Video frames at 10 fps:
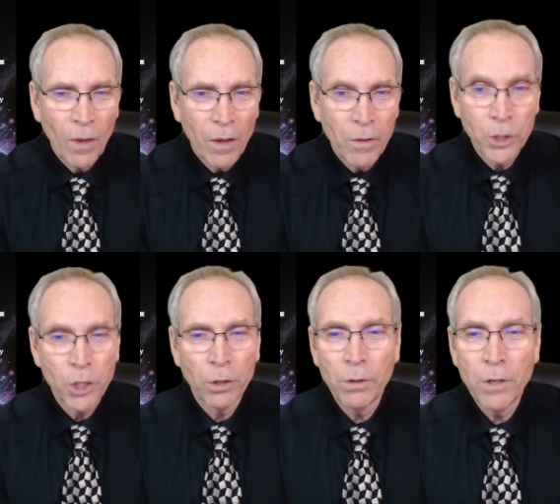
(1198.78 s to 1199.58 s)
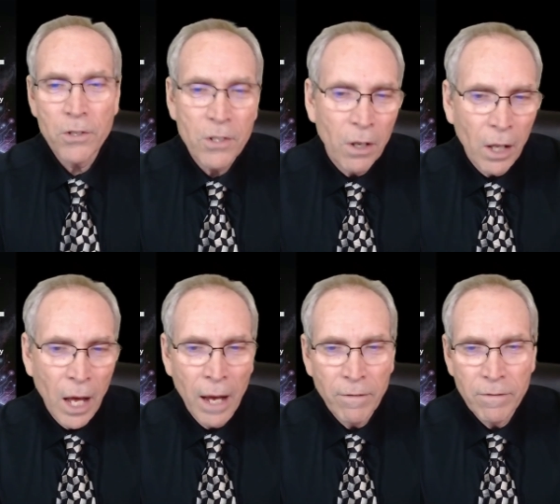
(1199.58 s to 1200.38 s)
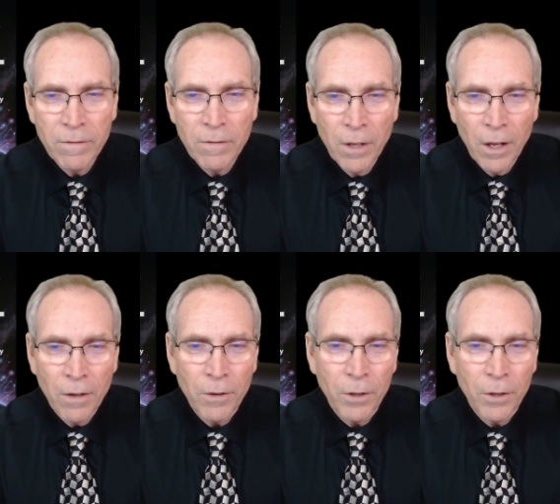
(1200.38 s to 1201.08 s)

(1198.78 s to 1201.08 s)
their children are still alive, their